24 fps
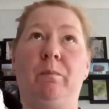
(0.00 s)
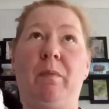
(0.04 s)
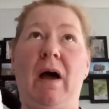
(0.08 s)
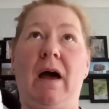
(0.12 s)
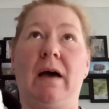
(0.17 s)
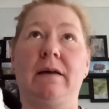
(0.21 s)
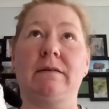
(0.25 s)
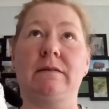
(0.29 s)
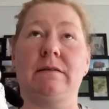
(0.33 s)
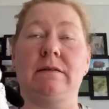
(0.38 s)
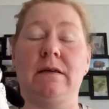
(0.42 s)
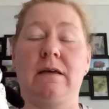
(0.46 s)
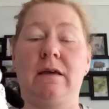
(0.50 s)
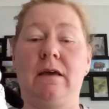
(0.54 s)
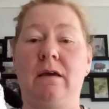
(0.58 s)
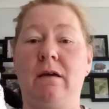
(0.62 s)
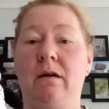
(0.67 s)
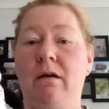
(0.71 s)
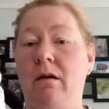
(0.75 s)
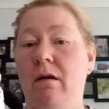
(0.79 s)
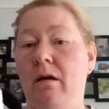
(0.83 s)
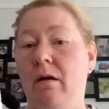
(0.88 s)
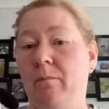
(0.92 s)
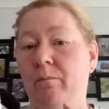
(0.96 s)
Patsy
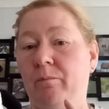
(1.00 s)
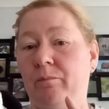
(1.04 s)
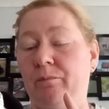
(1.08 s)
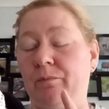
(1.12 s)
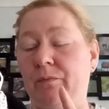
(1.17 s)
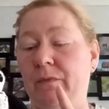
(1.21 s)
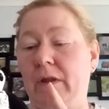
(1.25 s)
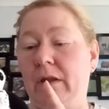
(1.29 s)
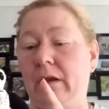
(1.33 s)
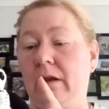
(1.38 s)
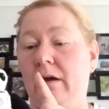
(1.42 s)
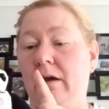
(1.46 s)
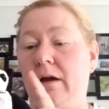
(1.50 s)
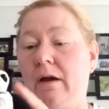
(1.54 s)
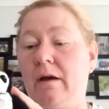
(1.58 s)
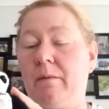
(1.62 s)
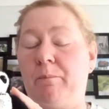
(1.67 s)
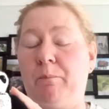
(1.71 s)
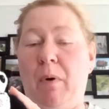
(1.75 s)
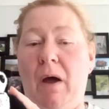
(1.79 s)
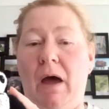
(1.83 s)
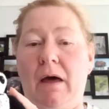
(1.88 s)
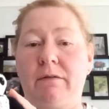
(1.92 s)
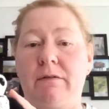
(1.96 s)

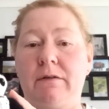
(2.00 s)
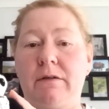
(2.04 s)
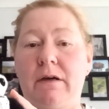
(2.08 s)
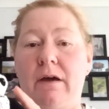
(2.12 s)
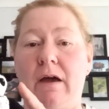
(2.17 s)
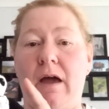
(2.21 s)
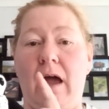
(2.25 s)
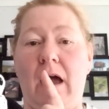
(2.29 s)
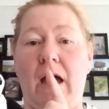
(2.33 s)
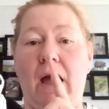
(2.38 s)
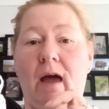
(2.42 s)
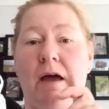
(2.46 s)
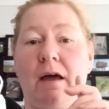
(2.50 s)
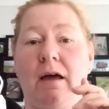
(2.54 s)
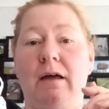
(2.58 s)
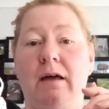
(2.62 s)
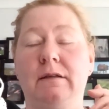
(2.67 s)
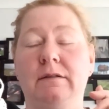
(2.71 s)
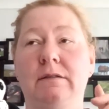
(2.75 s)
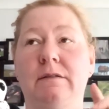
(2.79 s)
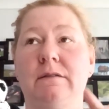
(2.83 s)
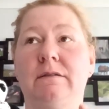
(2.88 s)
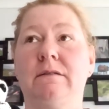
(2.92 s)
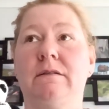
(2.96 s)
Panda,
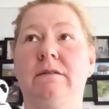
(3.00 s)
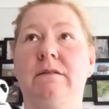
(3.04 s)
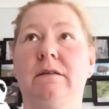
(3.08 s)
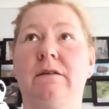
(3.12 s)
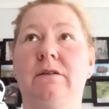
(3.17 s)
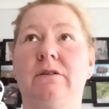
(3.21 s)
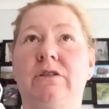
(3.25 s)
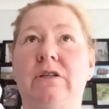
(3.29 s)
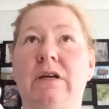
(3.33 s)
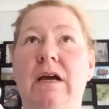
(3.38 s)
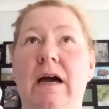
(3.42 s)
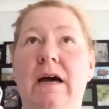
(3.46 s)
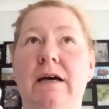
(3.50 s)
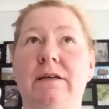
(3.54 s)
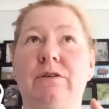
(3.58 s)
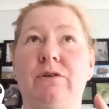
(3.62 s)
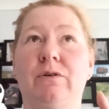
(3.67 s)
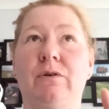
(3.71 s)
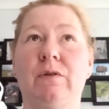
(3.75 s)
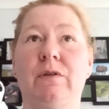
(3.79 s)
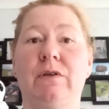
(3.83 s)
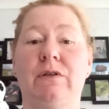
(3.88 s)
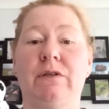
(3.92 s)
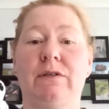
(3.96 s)
and she has
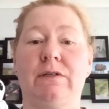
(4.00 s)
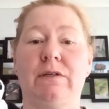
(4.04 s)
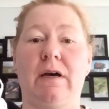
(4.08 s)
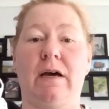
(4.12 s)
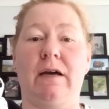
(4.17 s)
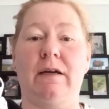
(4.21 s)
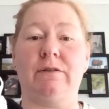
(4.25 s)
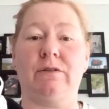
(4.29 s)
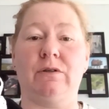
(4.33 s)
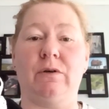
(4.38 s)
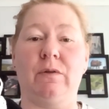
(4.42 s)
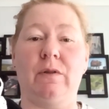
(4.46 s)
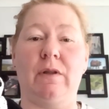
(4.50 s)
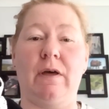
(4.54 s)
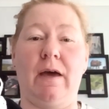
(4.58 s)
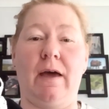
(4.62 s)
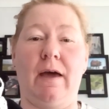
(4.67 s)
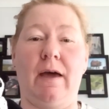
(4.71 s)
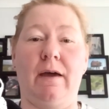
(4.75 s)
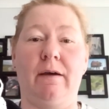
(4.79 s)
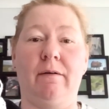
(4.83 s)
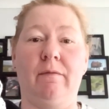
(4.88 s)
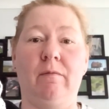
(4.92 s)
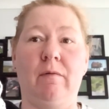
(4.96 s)
other designs on
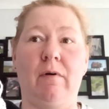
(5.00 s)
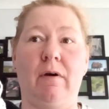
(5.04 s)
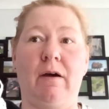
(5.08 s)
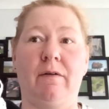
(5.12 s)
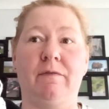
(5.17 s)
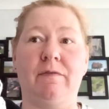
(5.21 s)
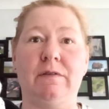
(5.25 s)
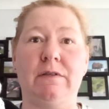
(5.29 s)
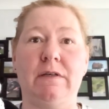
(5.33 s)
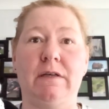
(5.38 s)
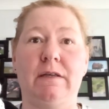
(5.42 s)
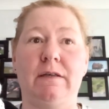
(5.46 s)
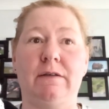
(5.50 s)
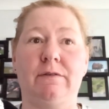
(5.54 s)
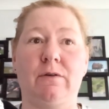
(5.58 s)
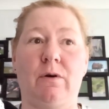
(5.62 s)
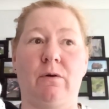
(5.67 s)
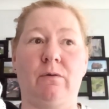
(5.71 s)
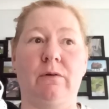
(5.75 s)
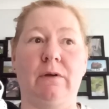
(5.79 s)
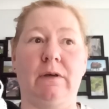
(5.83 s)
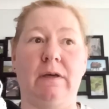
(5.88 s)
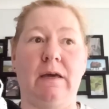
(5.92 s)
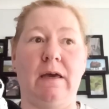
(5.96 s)
there. I've seen a
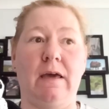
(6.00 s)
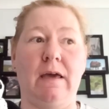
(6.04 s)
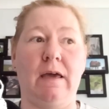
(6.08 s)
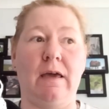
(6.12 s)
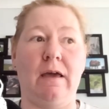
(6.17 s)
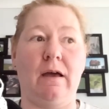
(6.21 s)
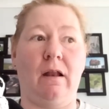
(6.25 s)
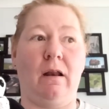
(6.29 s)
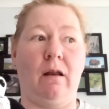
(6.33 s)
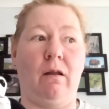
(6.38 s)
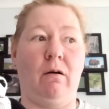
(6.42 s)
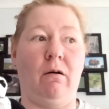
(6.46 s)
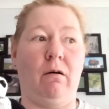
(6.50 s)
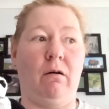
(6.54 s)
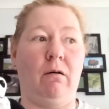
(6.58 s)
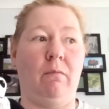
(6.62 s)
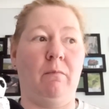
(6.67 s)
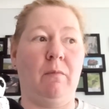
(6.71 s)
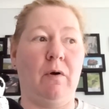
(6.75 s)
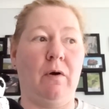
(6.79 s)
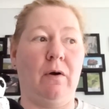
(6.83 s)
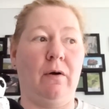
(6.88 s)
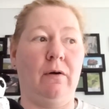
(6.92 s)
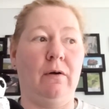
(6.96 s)
donkey, a
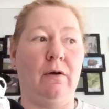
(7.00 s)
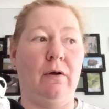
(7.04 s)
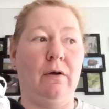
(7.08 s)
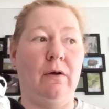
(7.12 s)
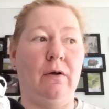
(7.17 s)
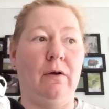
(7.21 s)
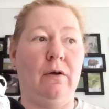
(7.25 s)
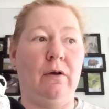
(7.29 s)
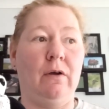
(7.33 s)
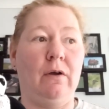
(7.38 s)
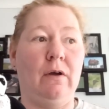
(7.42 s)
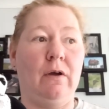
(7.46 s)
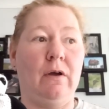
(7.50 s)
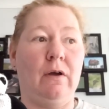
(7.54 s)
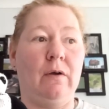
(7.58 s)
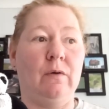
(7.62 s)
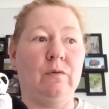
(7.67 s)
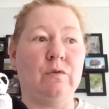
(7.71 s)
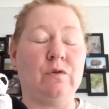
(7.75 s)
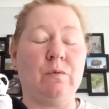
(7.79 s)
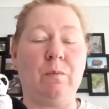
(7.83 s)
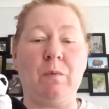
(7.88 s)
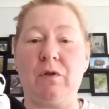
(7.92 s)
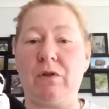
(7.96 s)
llama,
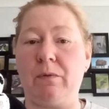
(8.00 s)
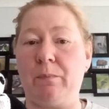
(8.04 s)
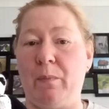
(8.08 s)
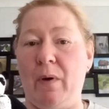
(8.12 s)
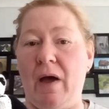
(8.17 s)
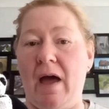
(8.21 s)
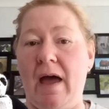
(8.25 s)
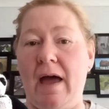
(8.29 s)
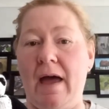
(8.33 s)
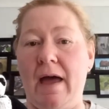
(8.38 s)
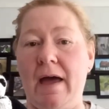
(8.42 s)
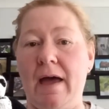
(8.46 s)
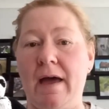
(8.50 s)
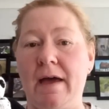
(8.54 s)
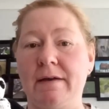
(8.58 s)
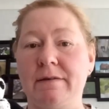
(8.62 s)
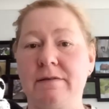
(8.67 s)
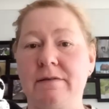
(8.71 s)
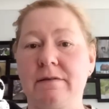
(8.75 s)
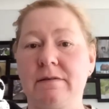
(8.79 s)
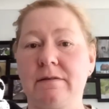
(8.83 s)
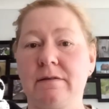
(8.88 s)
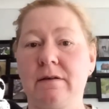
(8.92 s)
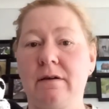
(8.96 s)
some other
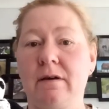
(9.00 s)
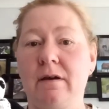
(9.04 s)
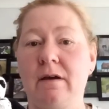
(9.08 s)
bears.